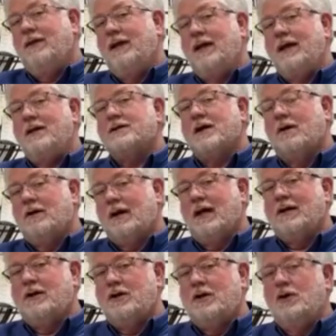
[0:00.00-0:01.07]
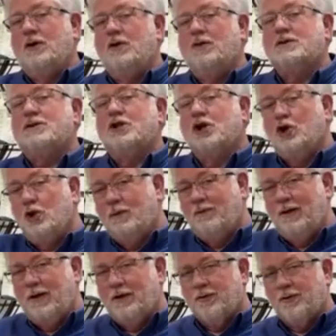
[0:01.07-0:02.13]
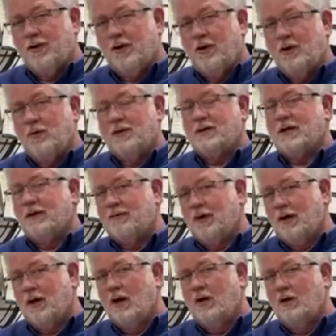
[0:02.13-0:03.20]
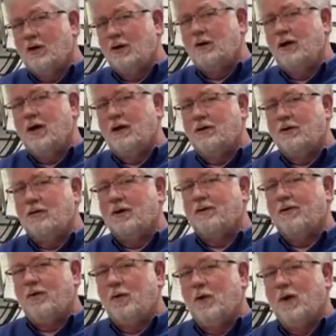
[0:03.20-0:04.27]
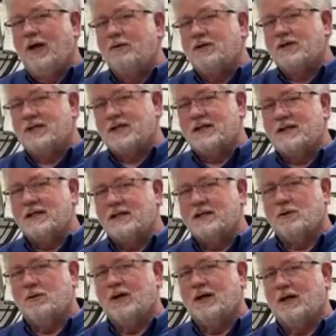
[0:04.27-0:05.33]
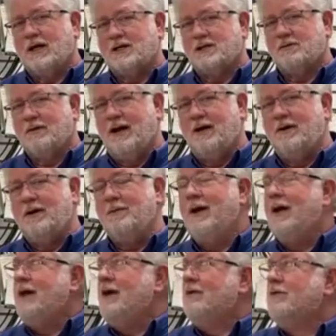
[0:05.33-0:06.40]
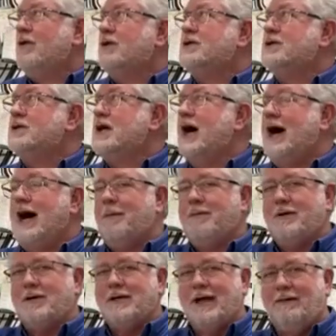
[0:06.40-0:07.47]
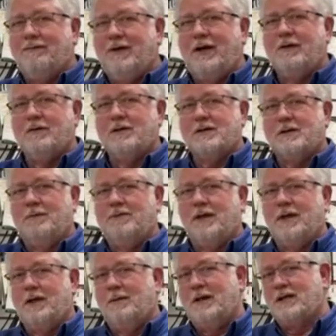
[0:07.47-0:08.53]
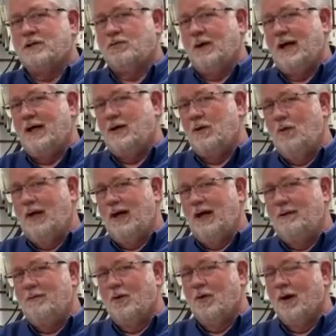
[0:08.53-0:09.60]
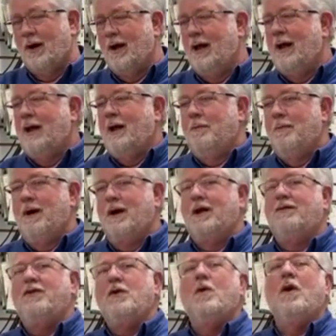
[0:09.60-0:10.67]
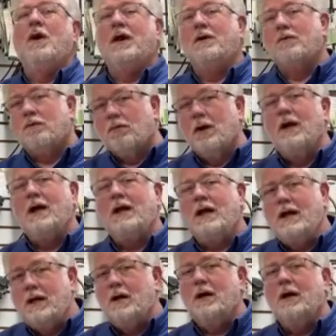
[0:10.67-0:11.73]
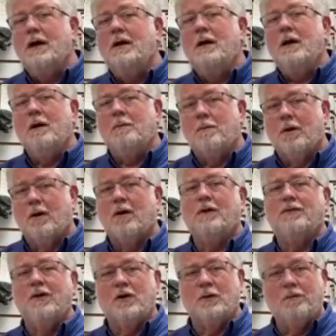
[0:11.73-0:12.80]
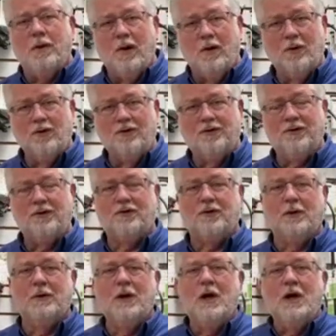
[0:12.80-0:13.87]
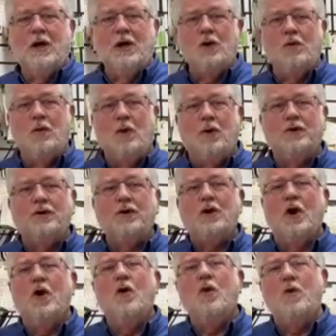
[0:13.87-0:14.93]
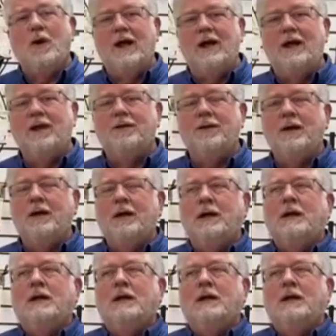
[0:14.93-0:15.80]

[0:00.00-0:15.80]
these. I only like to use tube feeders on, which have a good degree of wind resistance. The wind cuts around them versus a hopper type feeder or something that may sway in the wind more. But if you want a really good bird feeder pole system, you want to go with